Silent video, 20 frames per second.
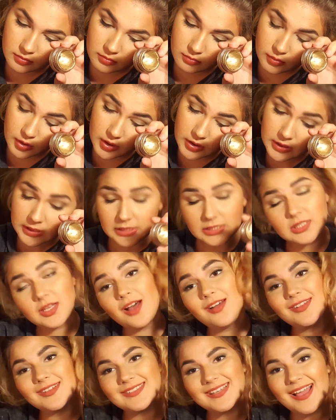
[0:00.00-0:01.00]
what are these,
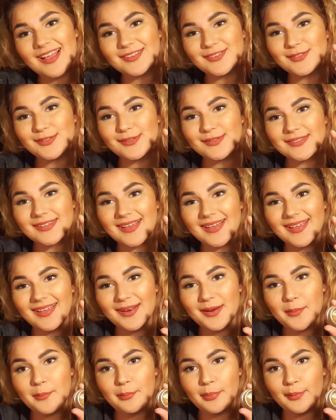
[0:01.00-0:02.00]
color tattoos
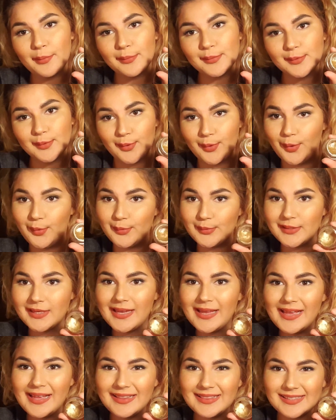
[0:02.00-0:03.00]
in Bold Gold.
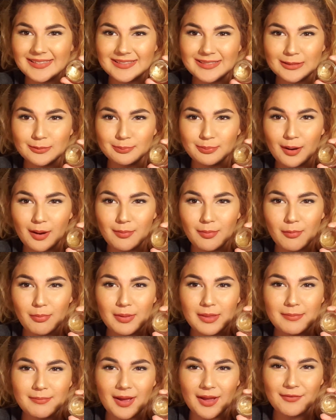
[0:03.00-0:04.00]
This is
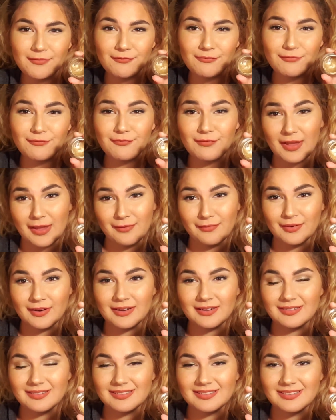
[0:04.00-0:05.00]
probably my
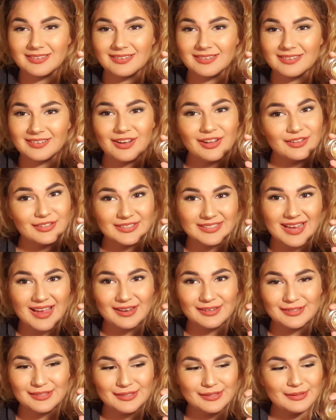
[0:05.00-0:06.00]
favorite color
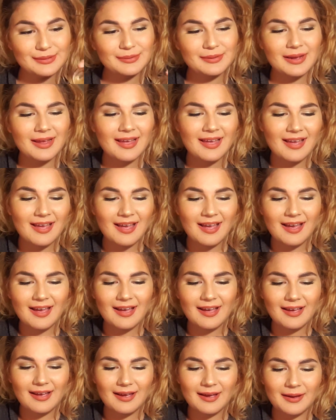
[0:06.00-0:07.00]
tattoo.
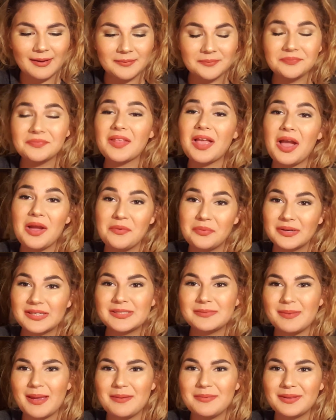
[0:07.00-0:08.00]
I wish
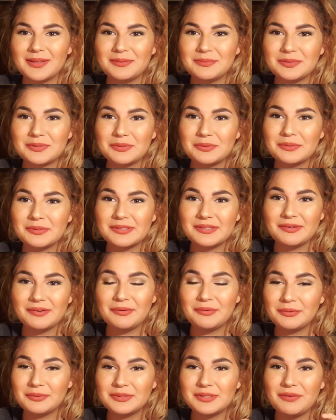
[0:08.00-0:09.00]
Maybelline was
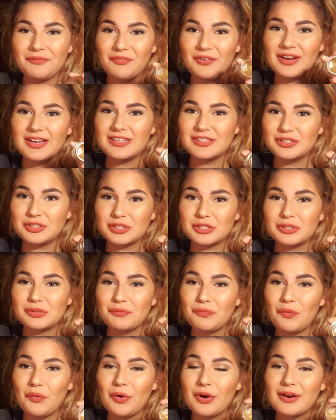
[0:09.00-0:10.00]
cruelty free just
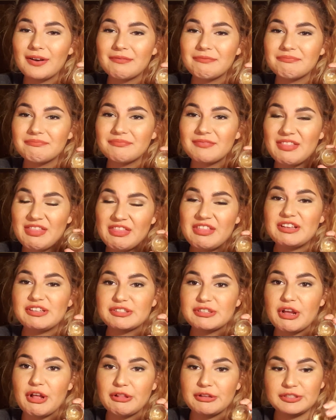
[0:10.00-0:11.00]
for this
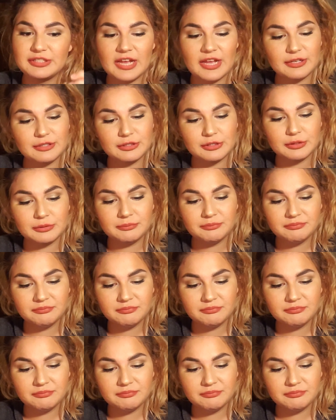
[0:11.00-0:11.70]
color tattoo.